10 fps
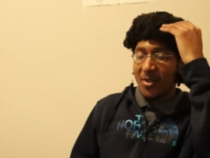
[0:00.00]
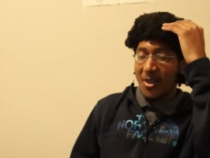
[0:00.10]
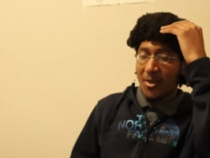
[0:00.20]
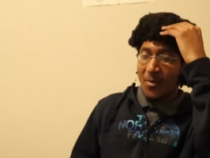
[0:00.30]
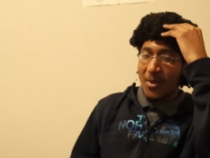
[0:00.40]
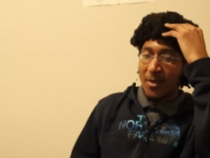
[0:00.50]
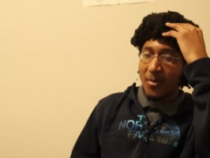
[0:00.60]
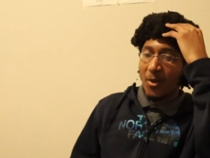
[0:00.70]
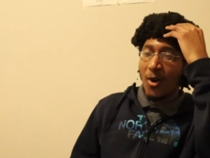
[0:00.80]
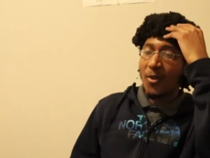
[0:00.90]
with other
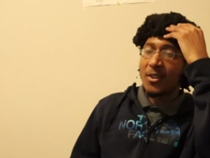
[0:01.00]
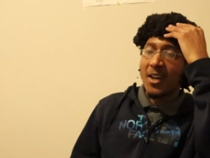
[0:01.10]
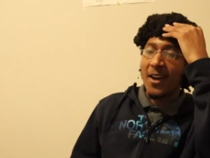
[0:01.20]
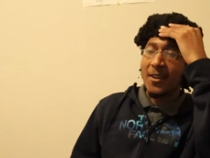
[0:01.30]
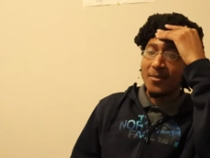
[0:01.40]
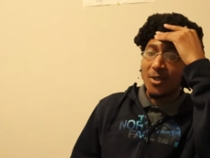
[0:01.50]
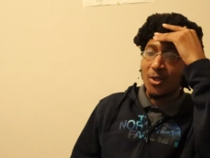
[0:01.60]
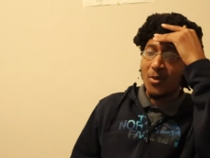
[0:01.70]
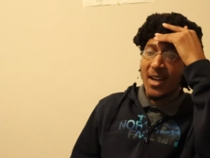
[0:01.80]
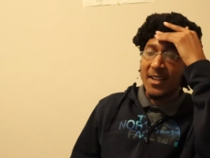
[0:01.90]
people all the time
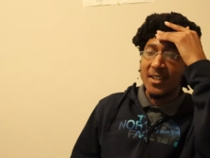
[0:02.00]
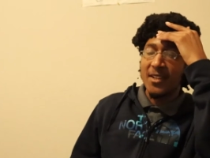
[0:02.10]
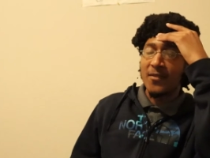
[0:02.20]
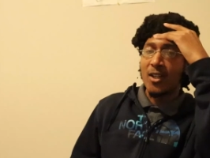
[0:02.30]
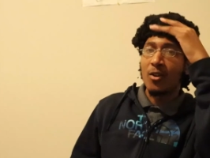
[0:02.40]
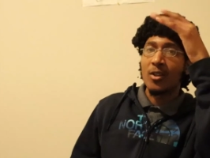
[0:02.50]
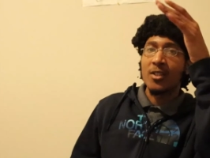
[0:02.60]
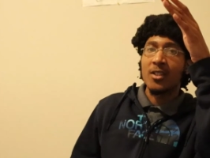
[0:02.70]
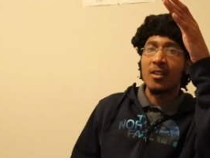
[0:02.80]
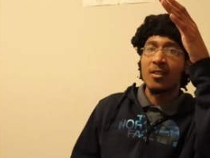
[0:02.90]
too. And I didn't even
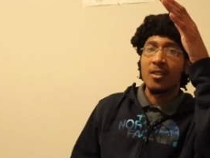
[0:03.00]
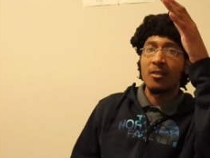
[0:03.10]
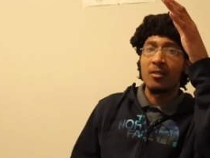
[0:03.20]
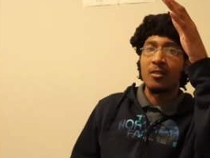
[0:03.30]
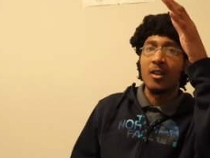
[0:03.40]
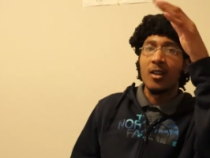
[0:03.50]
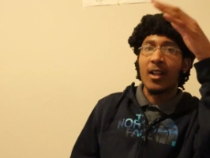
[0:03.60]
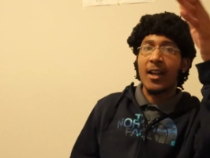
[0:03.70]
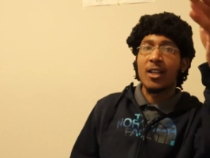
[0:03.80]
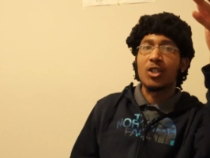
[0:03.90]
notice it until
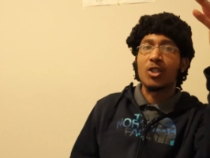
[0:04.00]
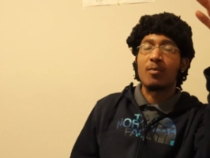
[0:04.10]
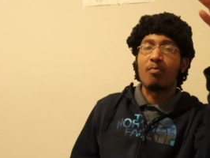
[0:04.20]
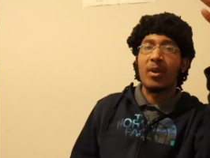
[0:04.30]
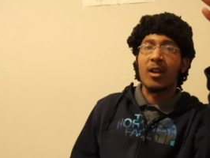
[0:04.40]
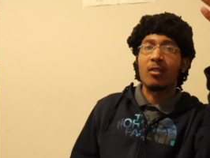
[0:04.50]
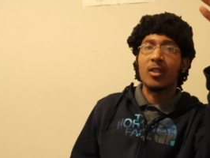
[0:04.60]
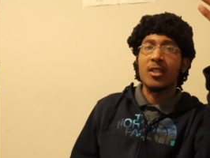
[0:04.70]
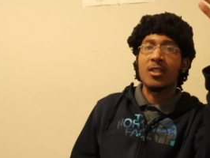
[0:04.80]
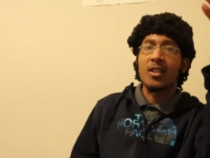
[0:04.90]
I can just
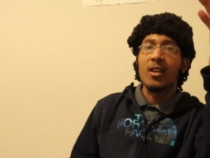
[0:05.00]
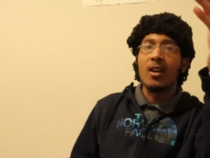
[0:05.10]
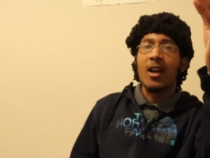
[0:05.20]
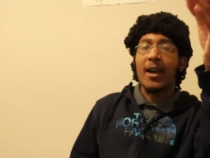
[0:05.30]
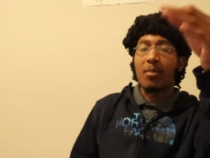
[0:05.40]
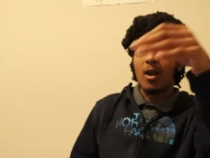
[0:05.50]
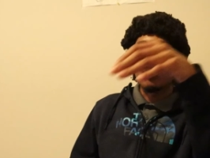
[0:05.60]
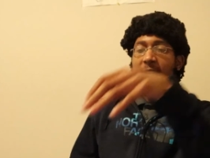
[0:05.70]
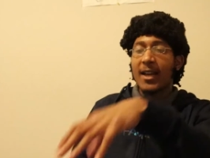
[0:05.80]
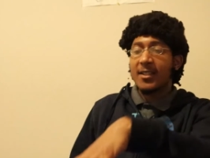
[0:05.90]
barely, I
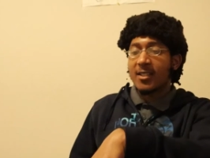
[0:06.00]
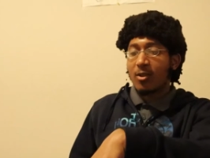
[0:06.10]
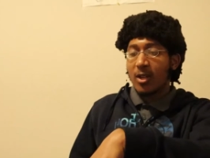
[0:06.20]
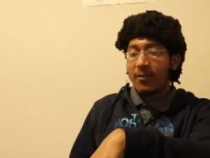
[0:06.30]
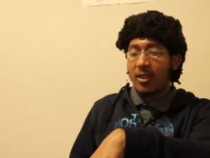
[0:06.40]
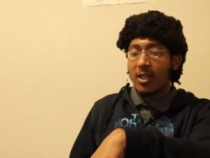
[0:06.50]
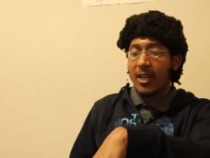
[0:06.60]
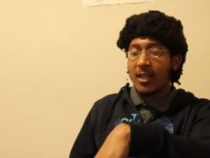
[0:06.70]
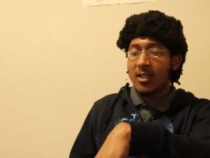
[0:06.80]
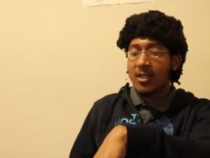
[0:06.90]
probably I don't even
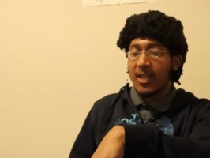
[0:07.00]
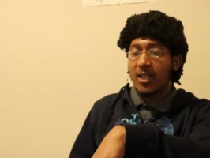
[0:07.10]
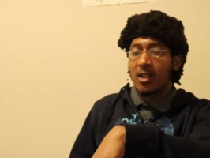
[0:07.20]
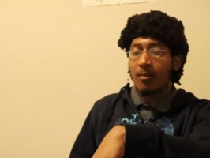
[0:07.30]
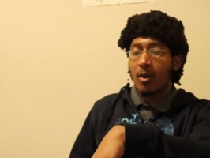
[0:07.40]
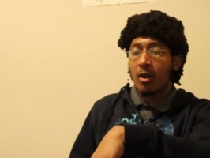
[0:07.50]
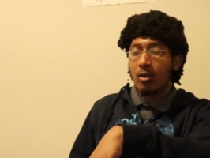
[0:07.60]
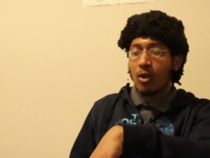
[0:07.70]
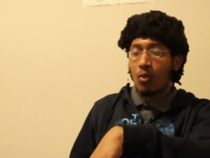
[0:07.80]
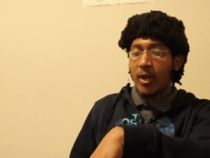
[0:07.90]
think I can stand up
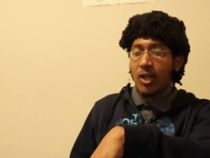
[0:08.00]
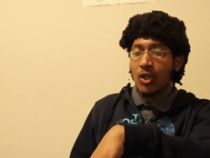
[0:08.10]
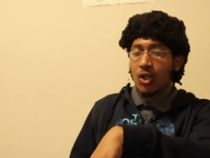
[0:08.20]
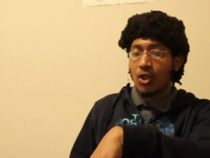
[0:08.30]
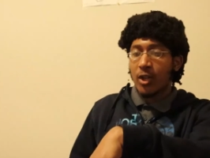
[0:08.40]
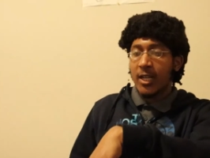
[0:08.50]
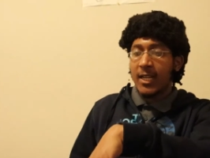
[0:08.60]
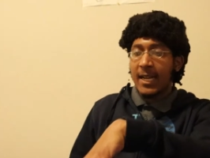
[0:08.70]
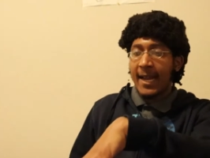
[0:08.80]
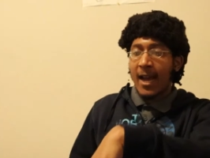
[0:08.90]
all the way
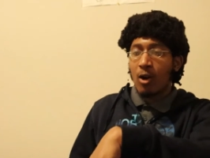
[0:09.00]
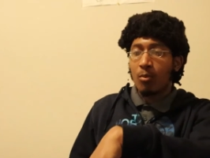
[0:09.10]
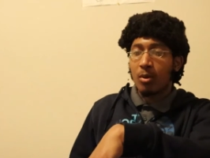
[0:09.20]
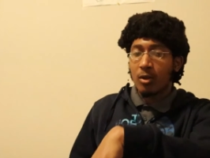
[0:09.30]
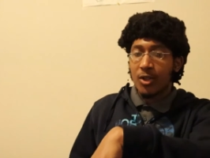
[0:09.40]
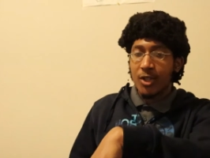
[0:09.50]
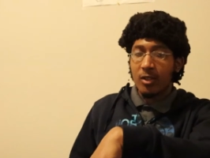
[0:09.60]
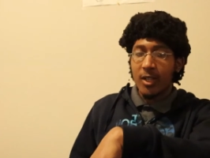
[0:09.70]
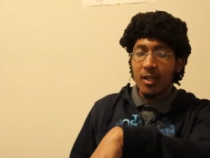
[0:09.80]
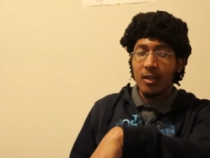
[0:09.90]
straight now
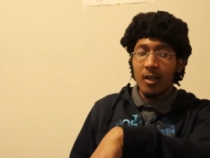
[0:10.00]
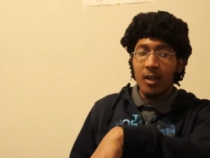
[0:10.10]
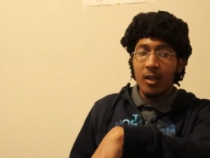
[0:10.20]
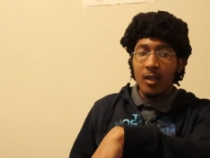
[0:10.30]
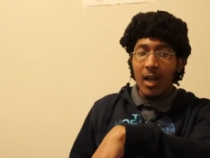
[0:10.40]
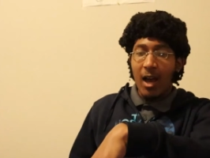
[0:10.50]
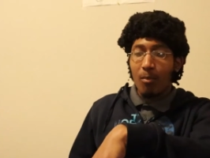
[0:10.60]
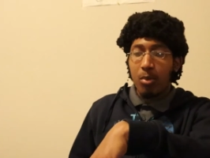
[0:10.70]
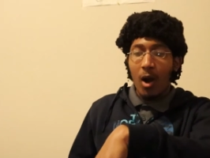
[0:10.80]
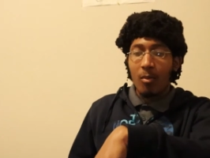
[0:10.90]
personally.
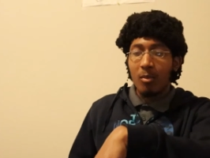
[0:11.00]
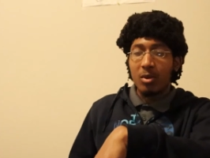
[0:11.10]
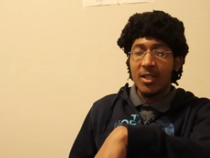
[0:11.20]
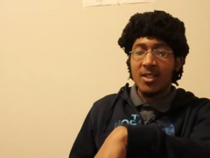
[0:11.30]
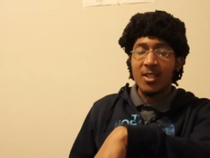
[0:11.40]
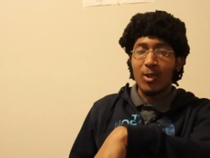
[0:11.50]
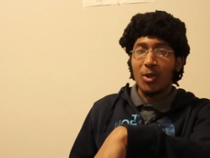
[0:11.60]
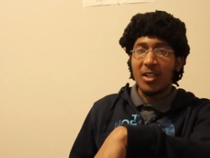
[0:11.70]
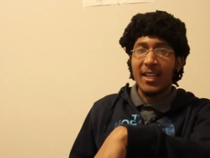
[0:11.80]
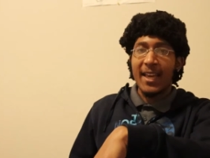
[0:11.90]
I'm probably still
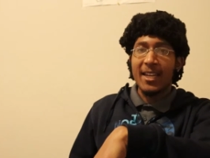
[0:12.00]
only like